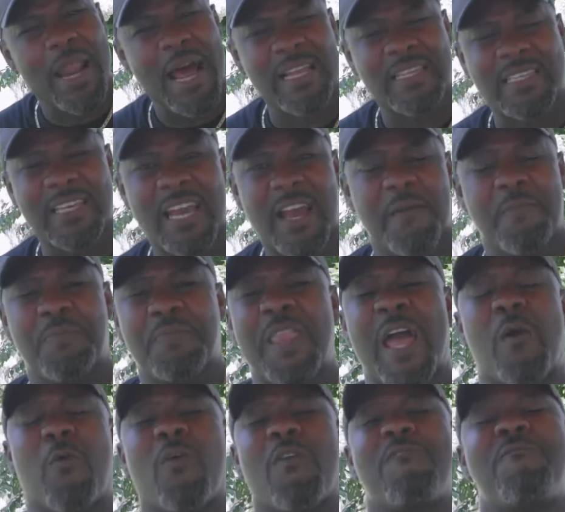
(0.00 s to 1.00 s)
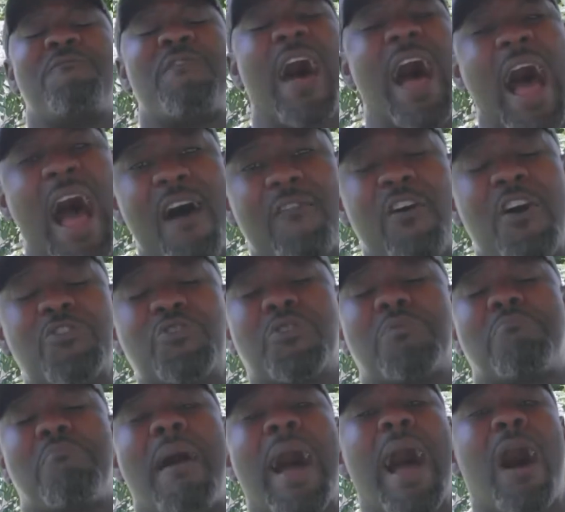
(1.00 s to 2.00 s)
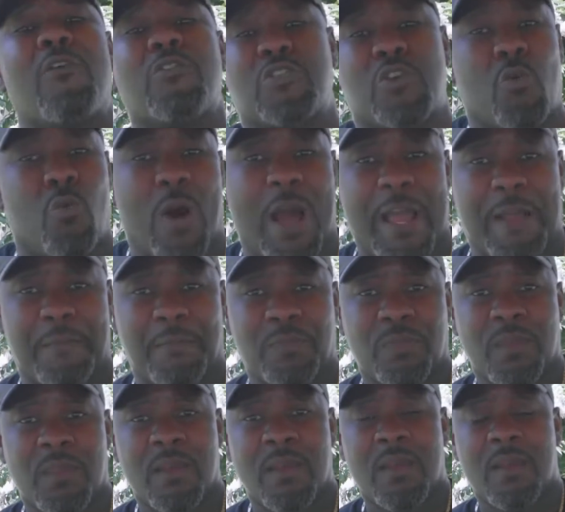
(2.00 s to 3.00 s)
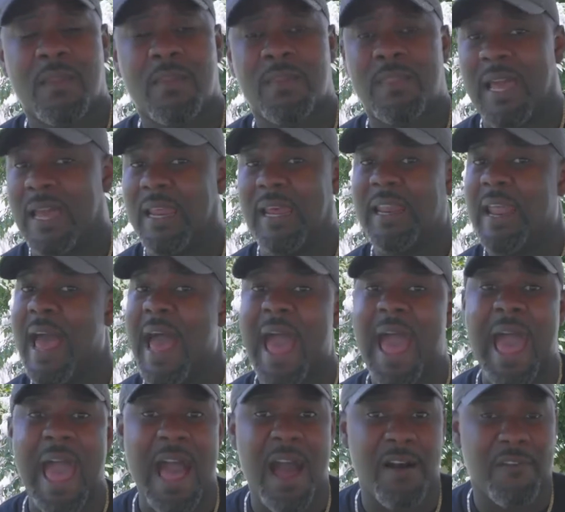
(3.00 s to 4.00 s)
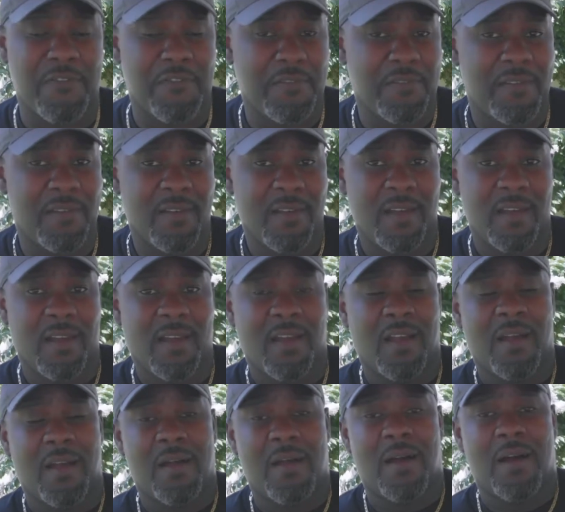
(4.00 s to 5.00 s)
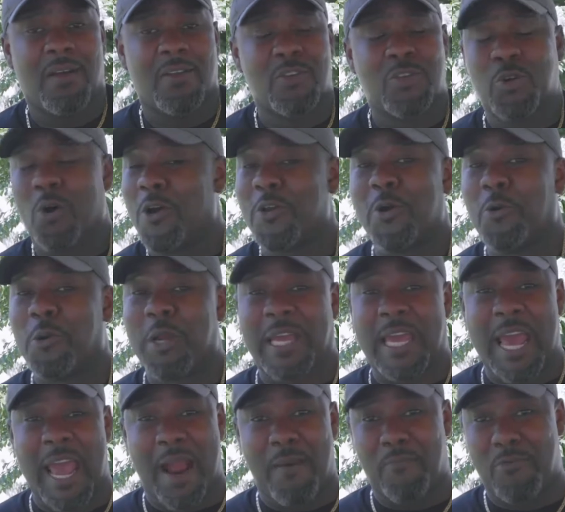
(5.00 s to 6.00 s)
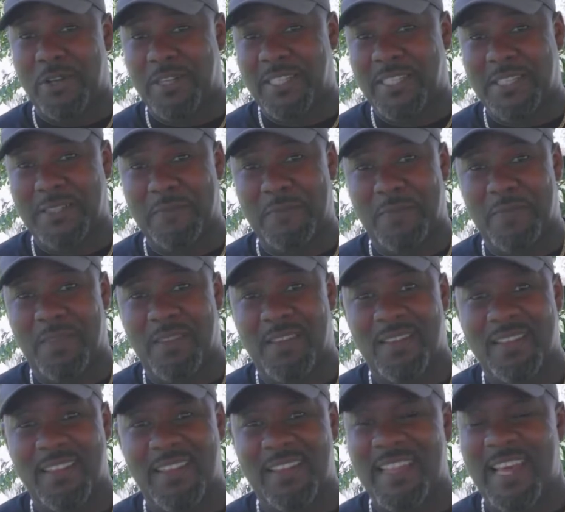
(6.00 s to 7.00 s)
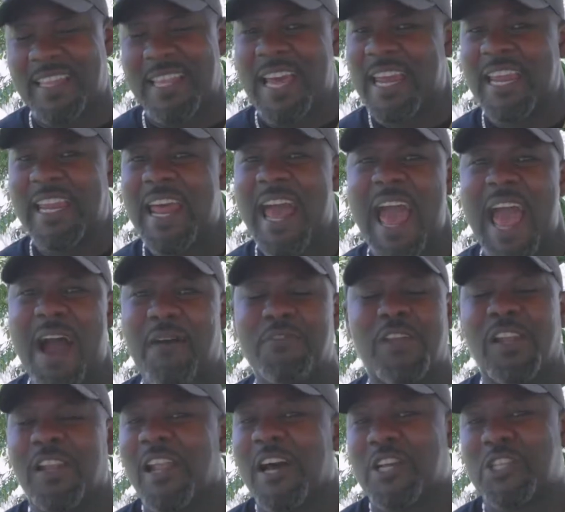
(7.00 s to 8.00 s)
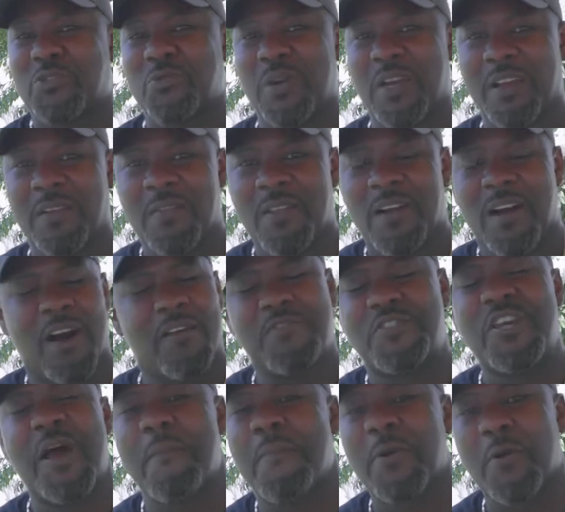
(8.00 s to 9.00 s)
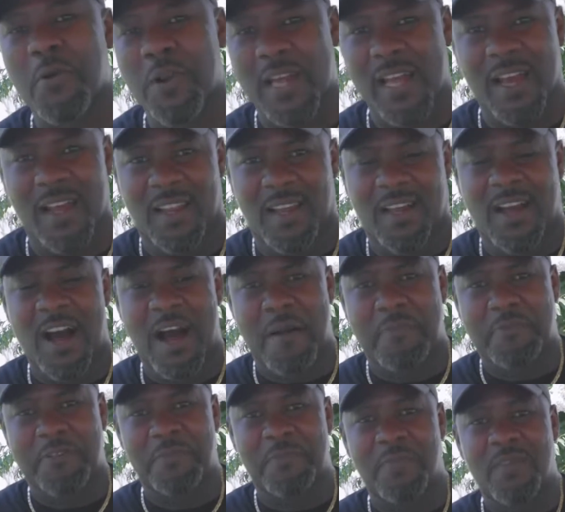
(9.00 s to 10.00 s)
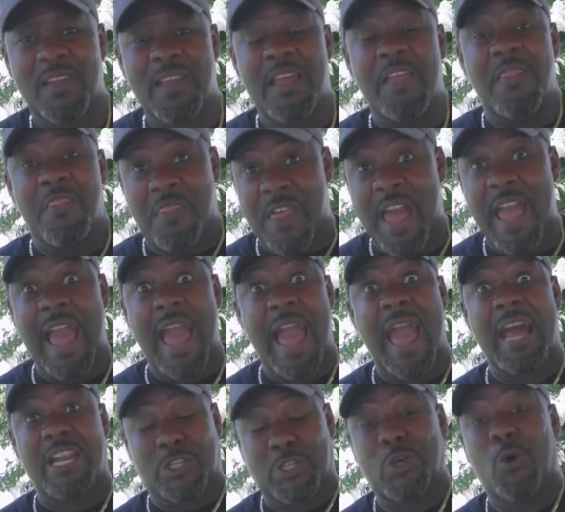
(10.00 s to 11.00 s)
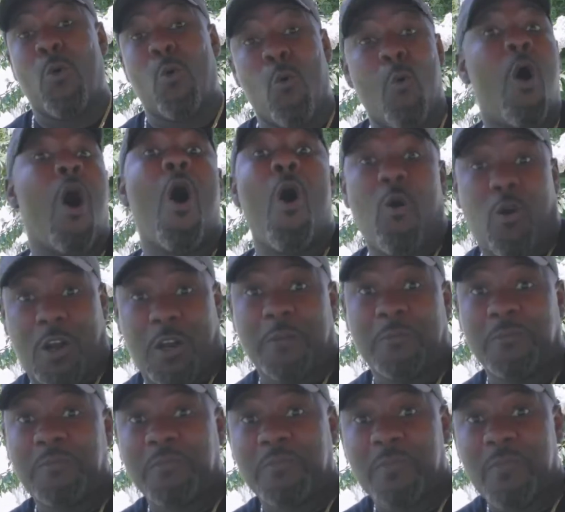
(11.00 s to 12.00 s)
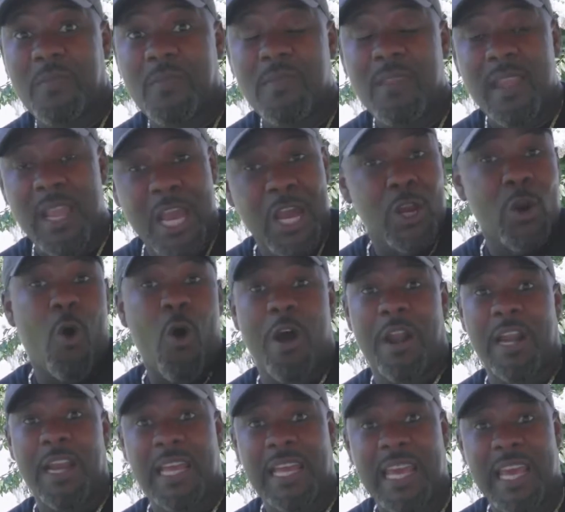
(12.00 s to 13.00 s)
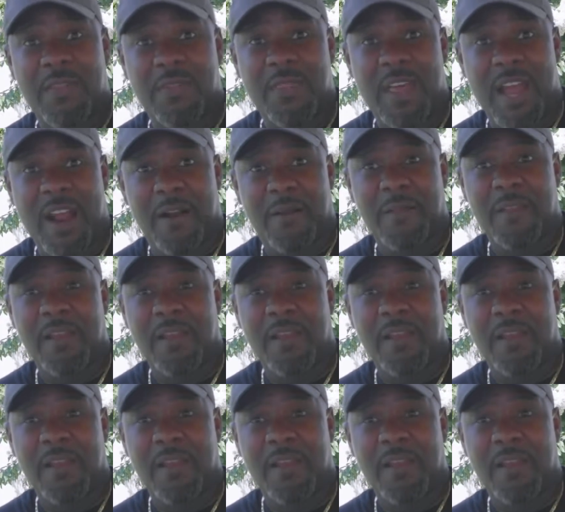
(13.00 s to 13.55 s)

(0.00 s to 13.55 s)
I said? They were 500 miles away. They didn't have Toyota Camrys. They didn't have the luxury of jumping on a helicopter. They had to walk in order to get there.